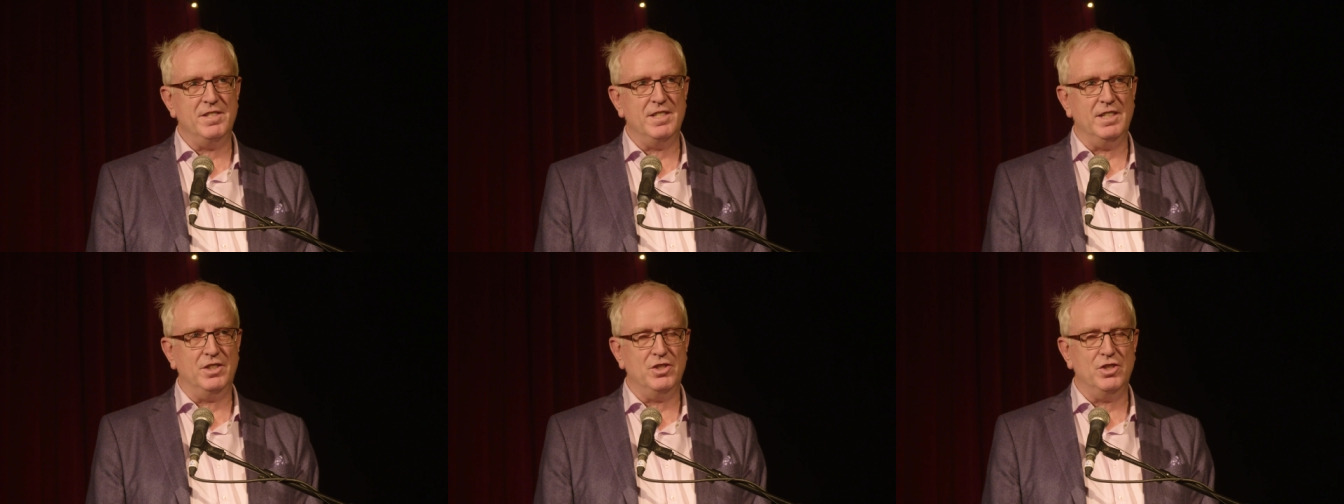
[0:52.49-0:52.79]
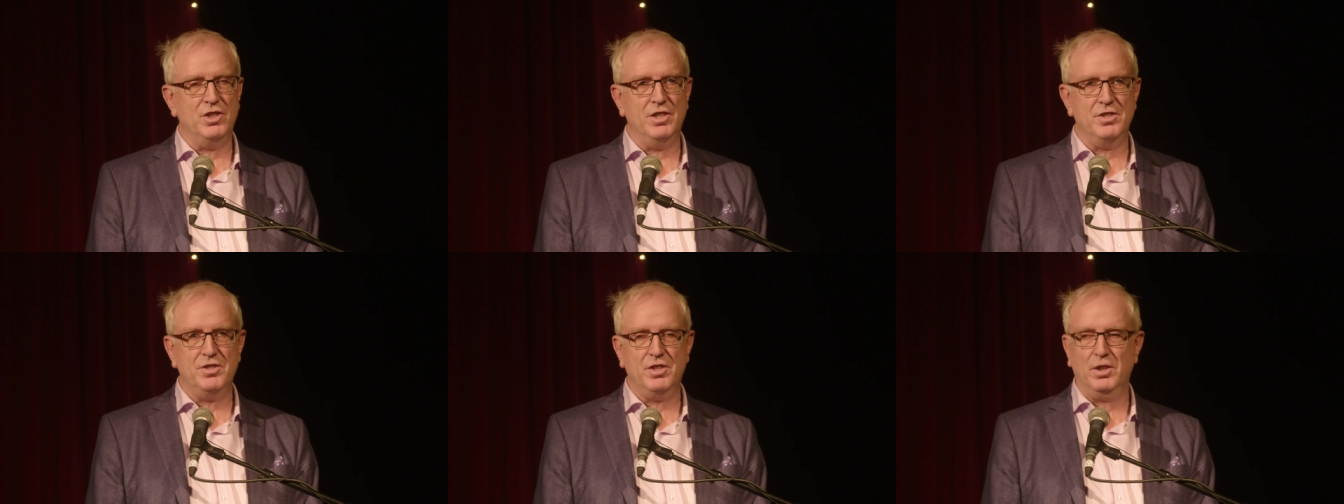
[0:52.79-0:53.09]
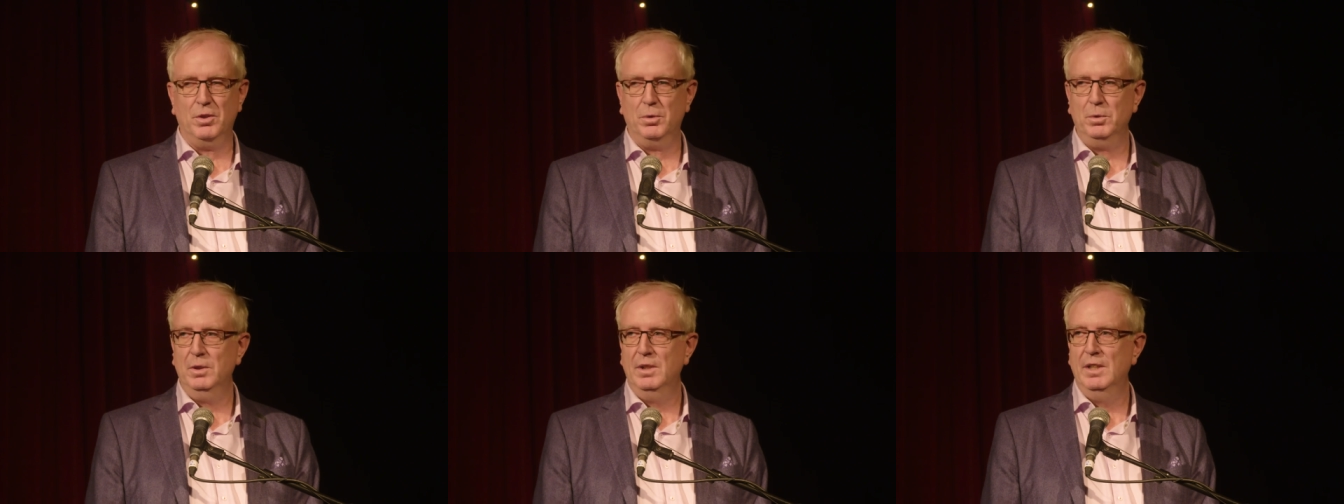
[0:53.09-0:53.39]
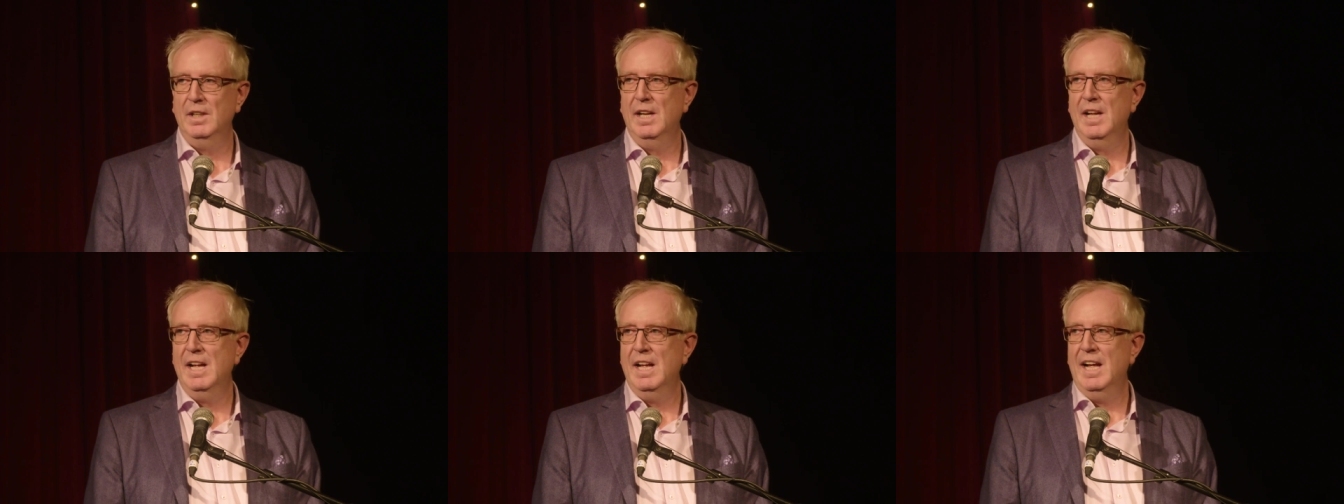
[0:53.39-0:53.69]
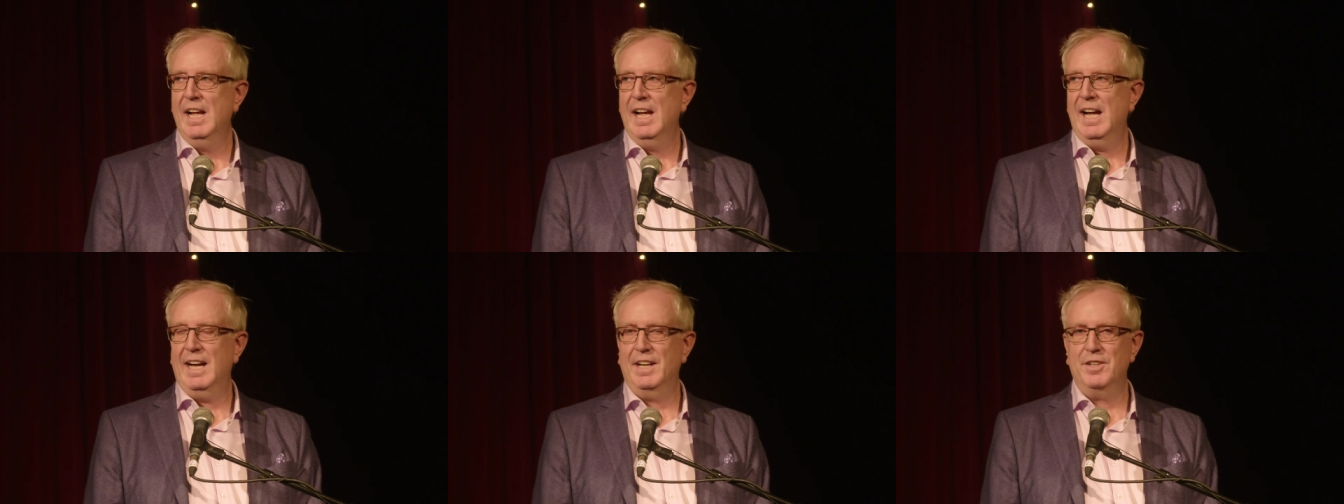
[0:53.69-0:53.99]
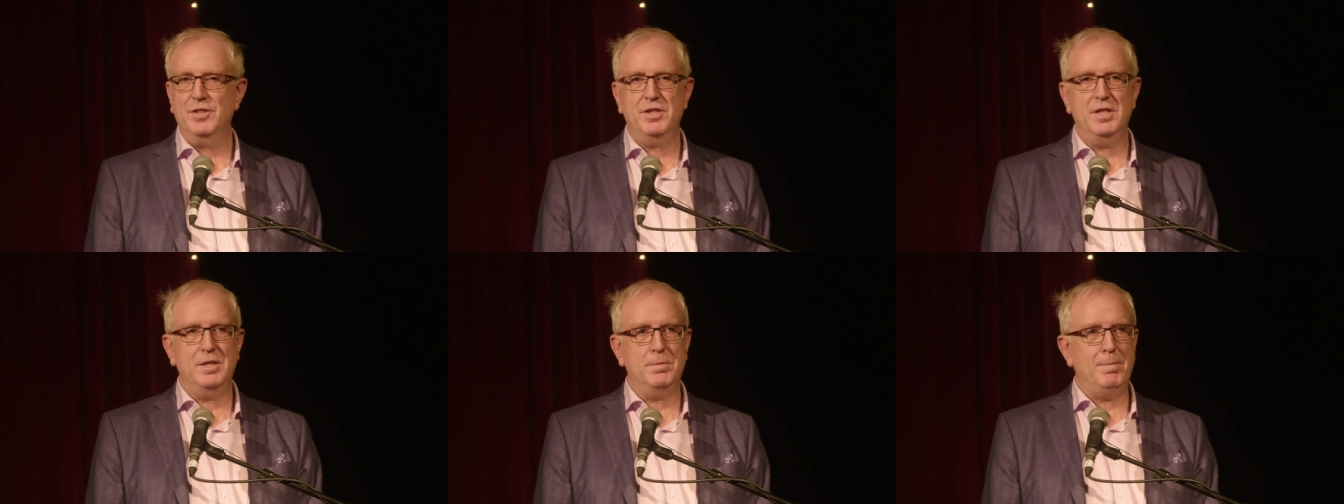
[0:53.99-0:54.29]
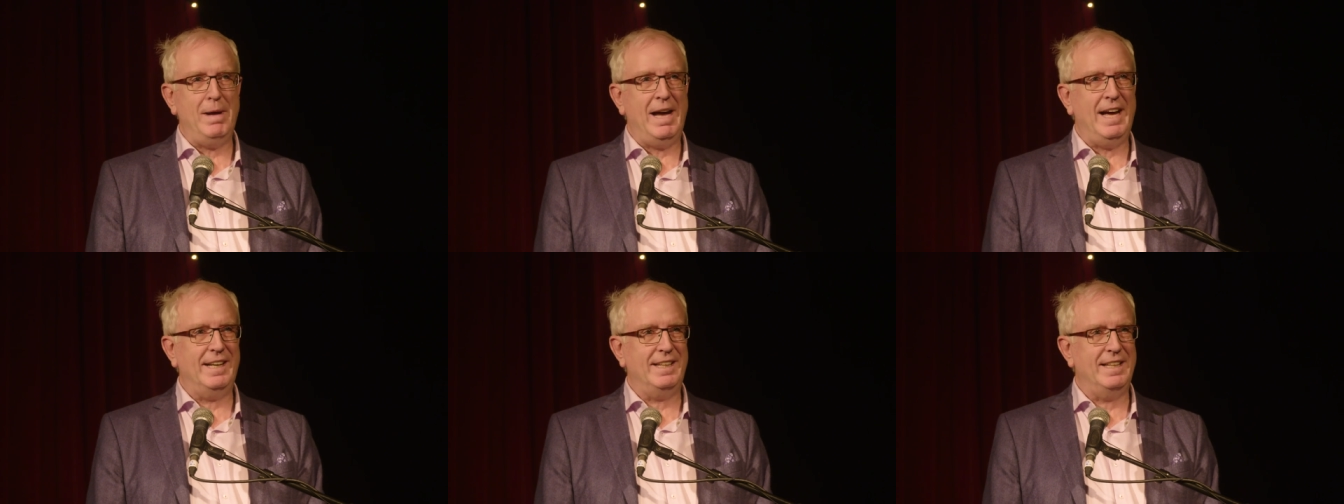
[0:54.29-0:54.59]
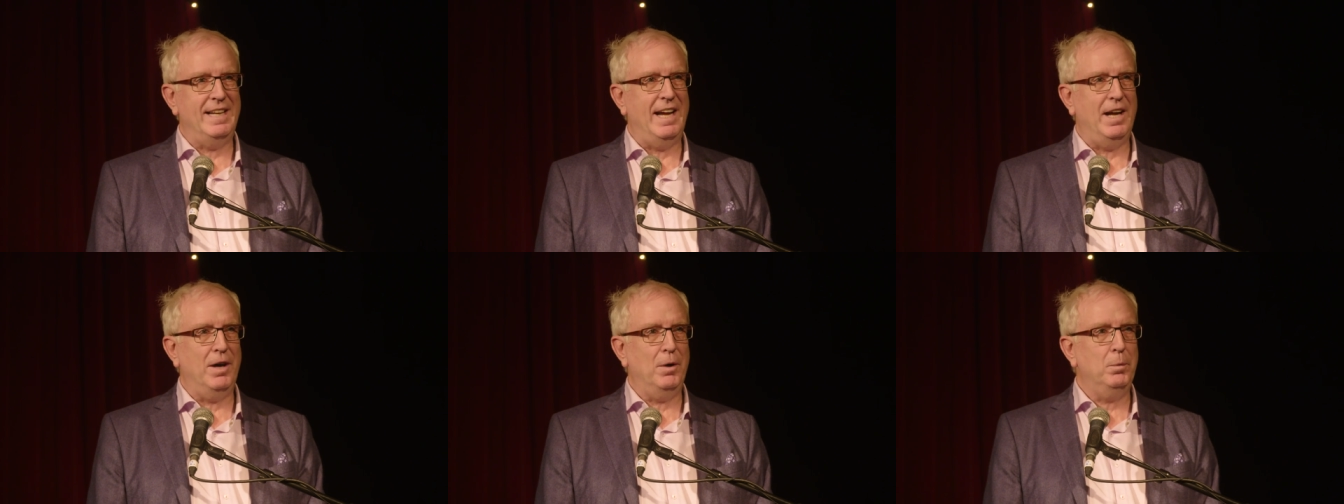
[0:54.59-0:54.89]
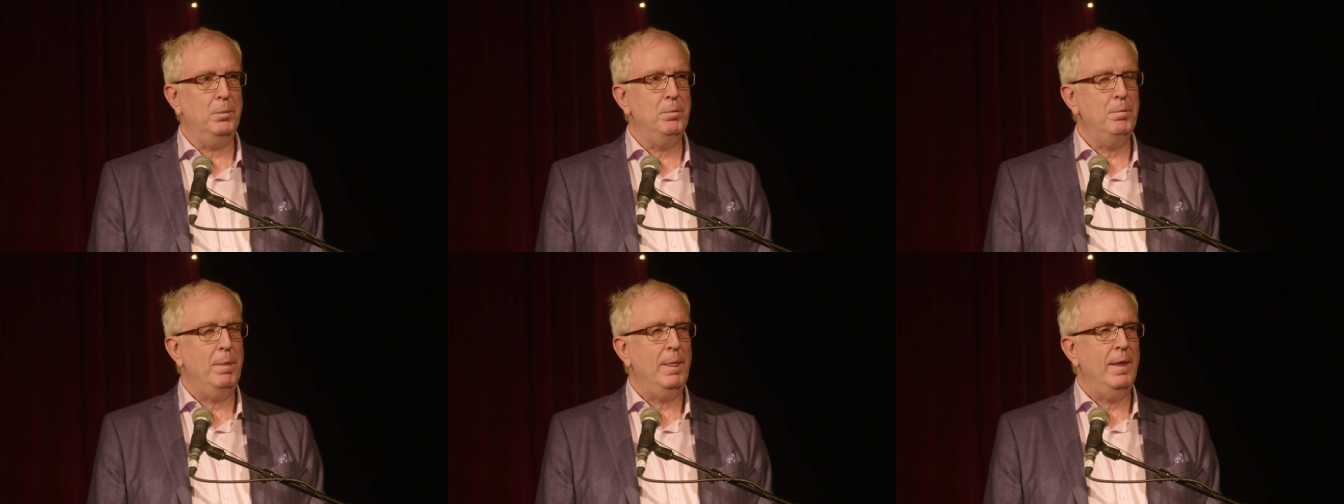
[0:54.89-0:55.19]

six years ago, and she's bad now.